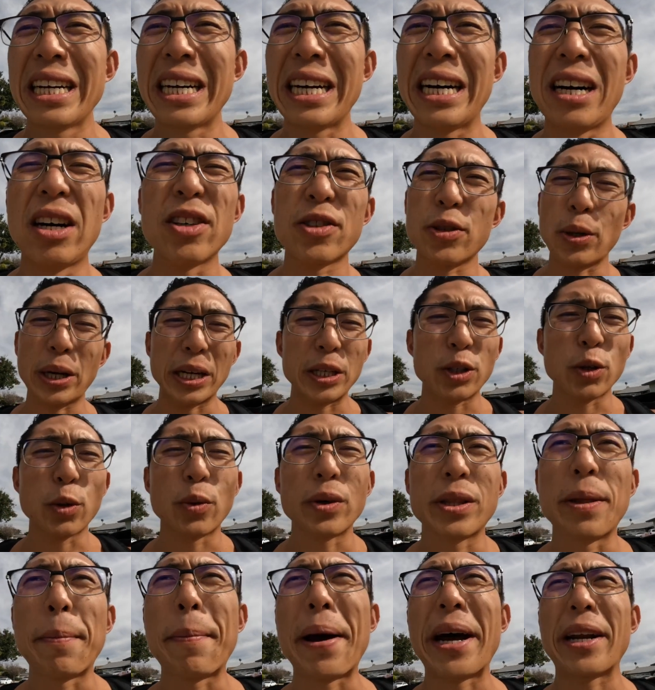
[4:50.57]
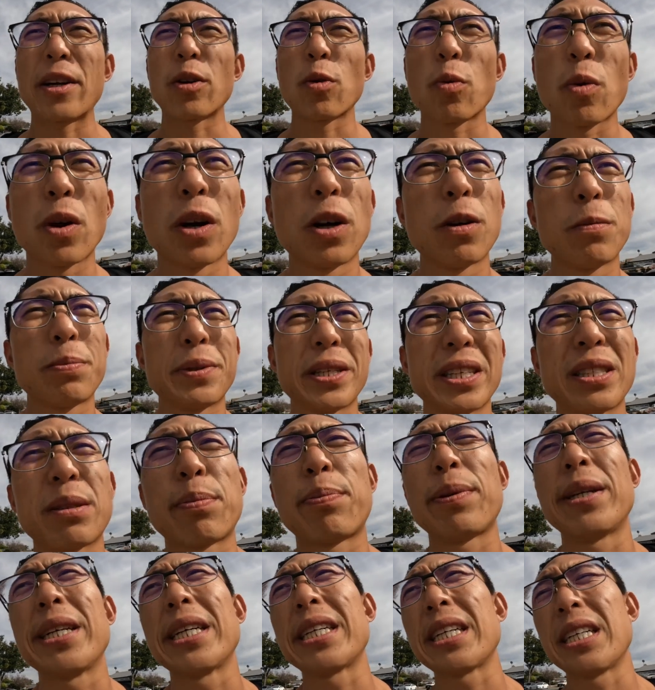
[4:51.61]
Also, I do it with the battle ropes. It's
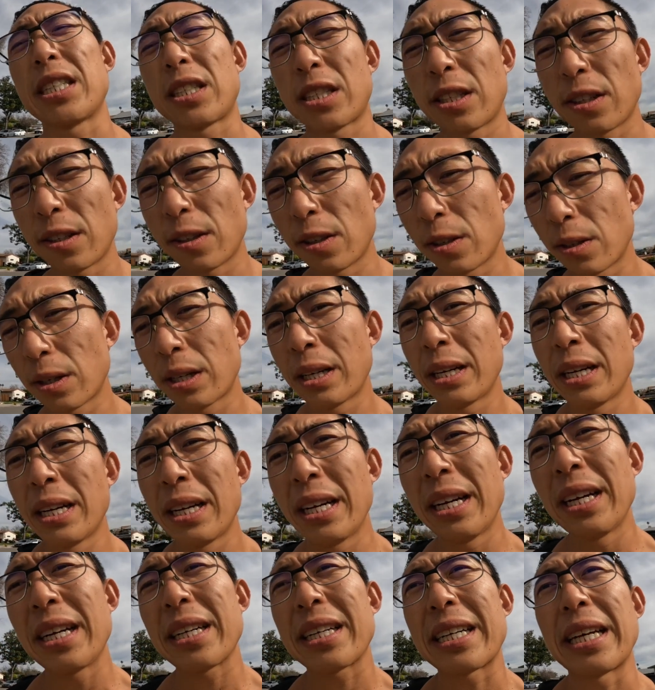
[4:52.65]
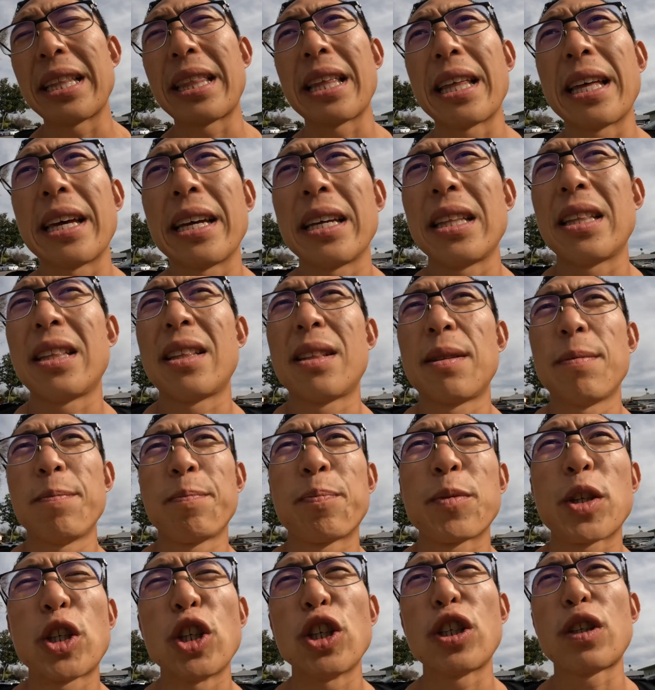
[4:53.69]
pretty good to get the
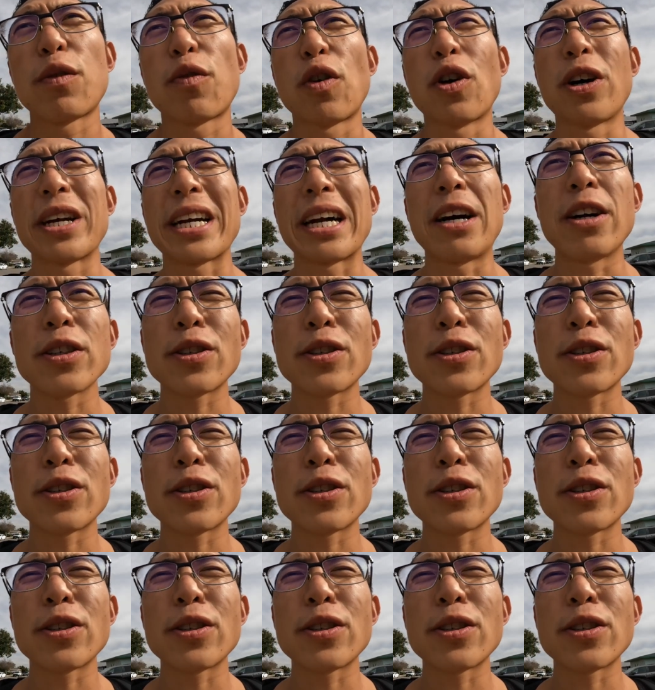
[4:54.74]
juice flowing.